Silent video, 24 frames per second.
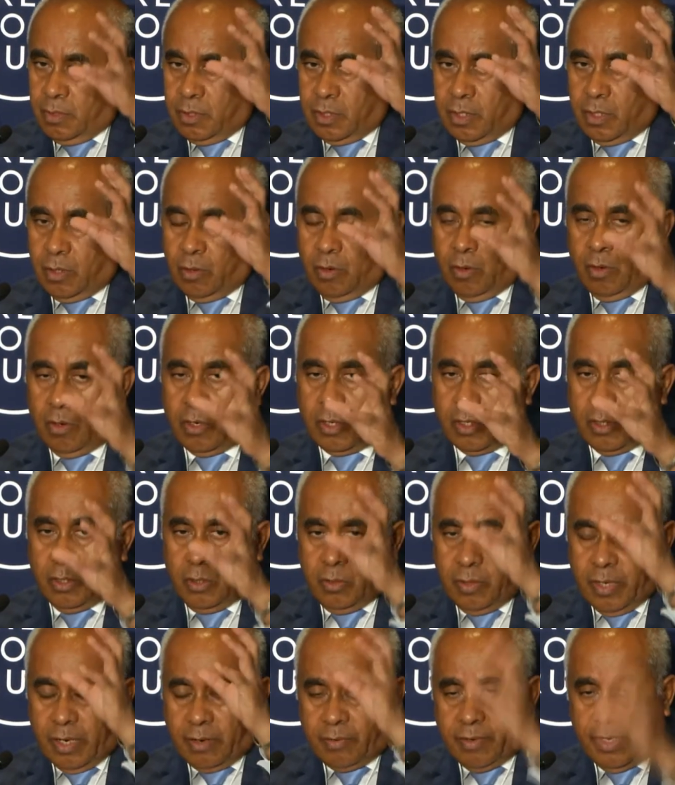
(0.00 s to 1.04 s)
the all
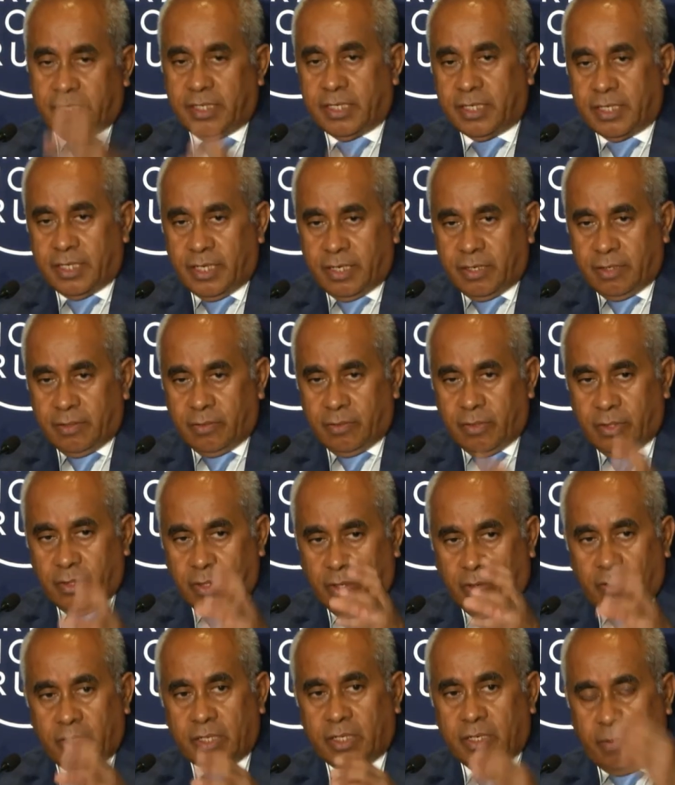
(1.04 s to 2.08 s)
crew are registered, we
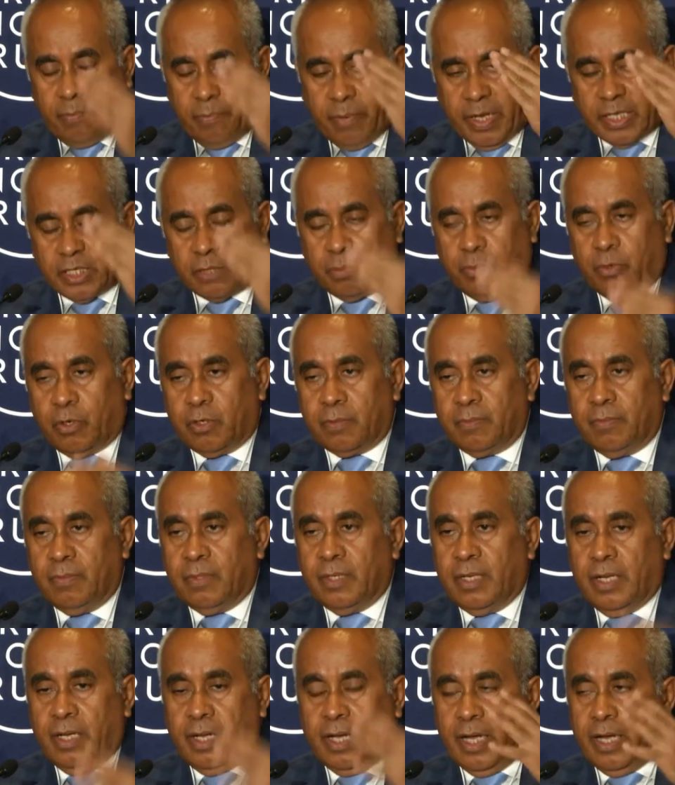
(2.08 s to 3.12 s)
know it, the passport,
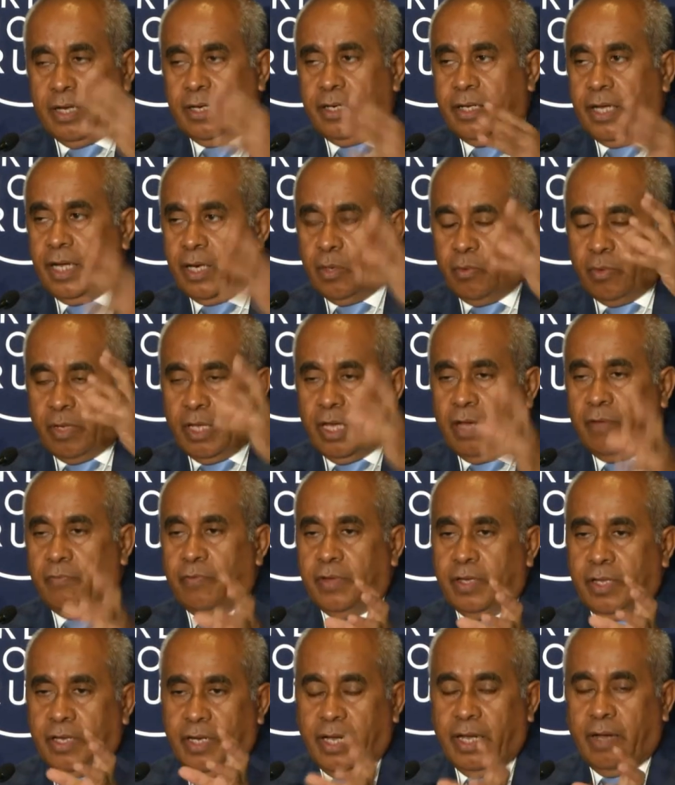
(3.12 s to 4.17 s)
and then we have
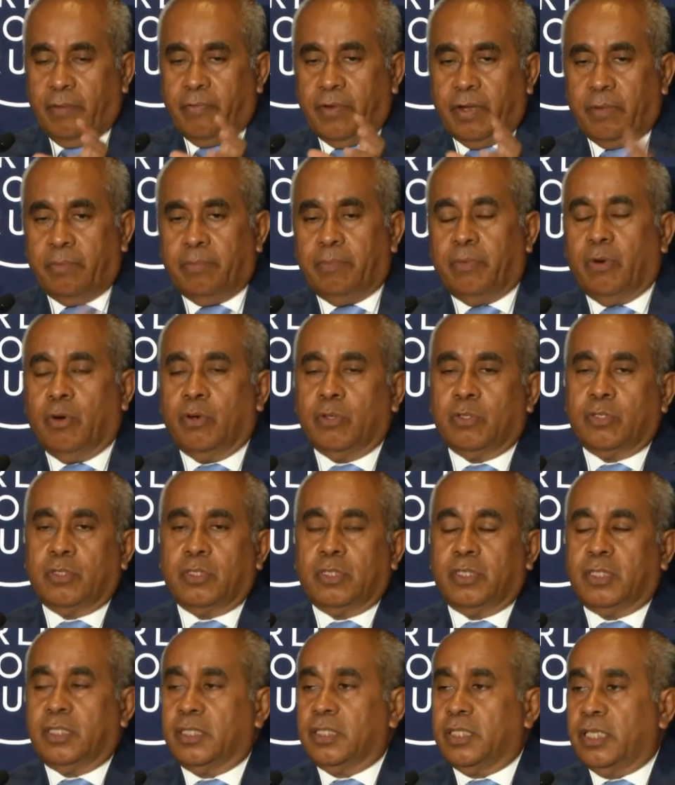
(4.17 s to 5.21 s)
in every boat
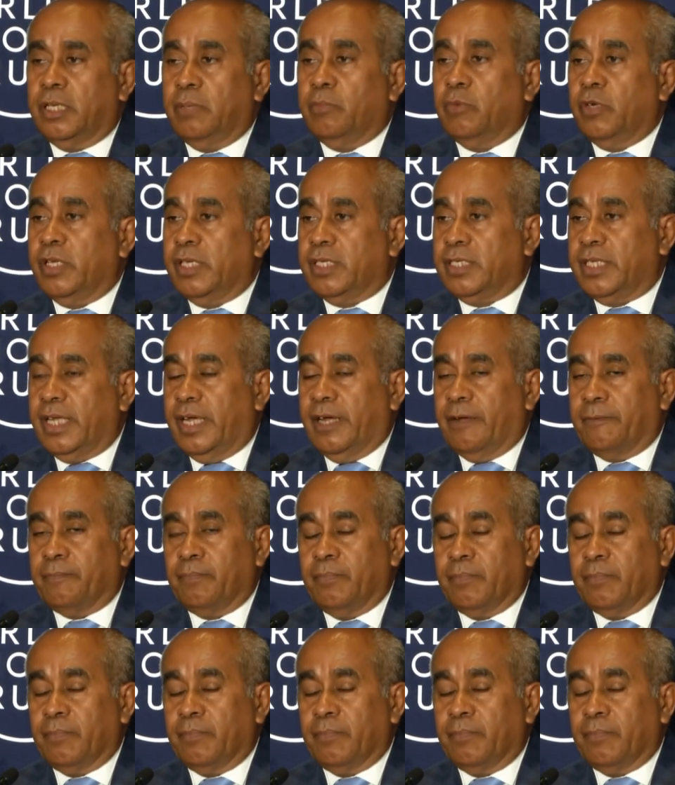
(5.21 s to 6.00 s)
is there.